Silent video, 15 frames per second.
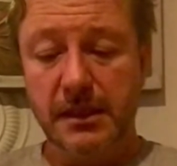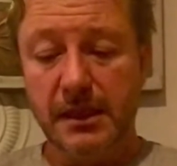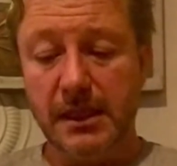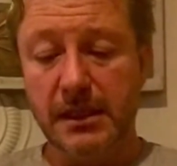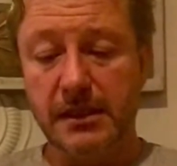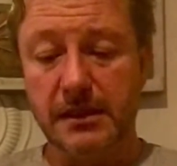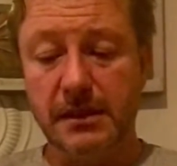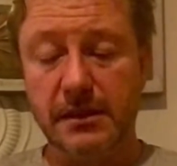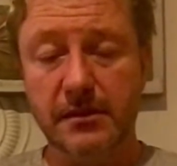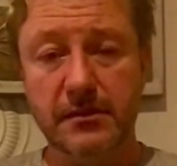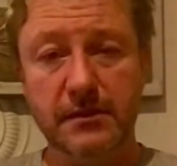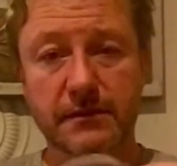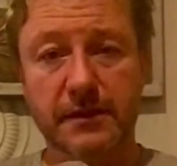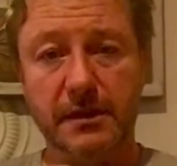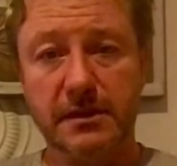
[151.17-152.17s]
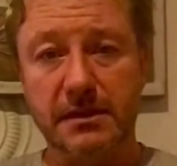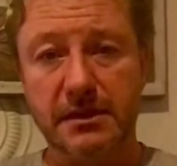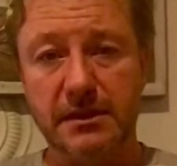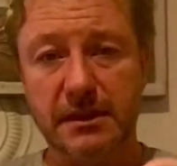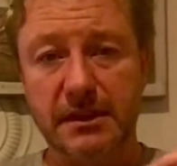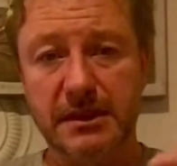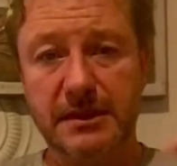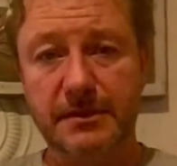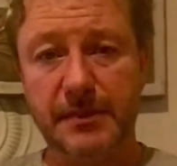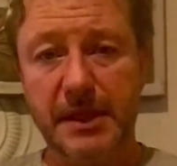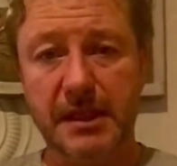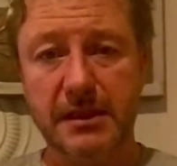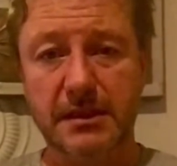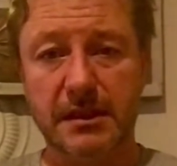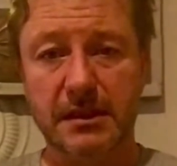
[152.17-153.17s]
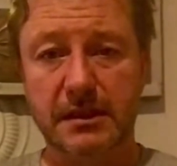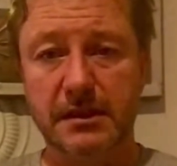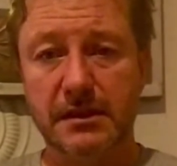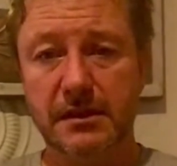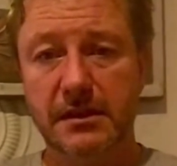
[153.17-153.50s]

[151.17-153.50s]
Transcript: and the universe is expanding